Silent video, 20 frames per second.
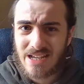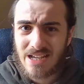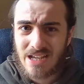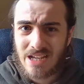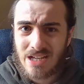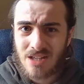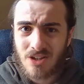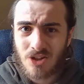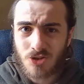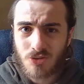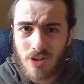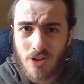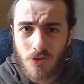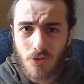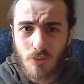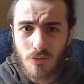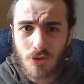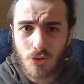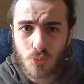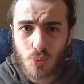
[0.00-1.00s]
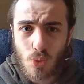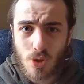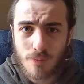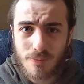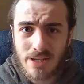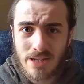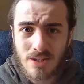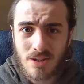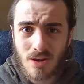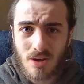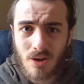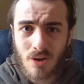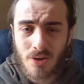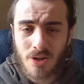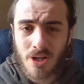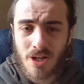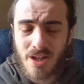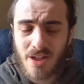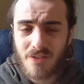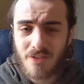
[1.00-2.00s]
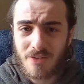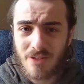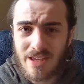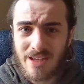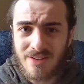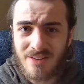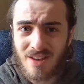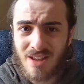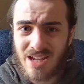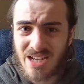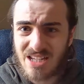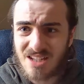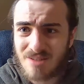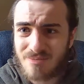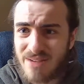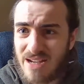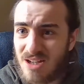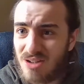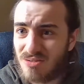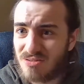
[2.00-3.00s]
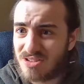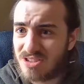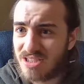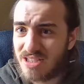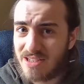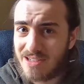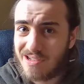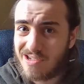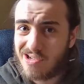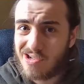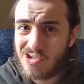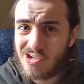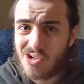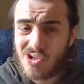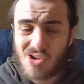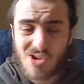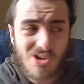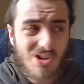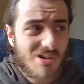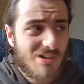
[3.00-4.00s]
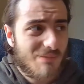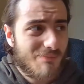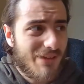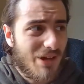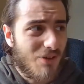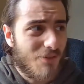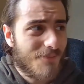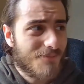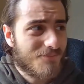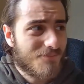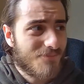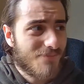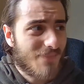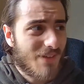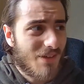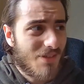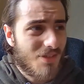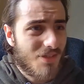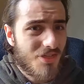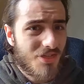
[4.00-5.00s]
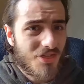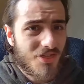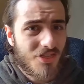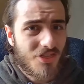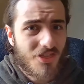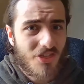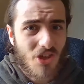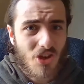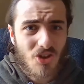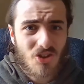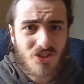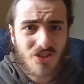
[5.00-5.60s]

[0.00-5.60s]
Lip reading: the Transformers would have been on Earth in like about 30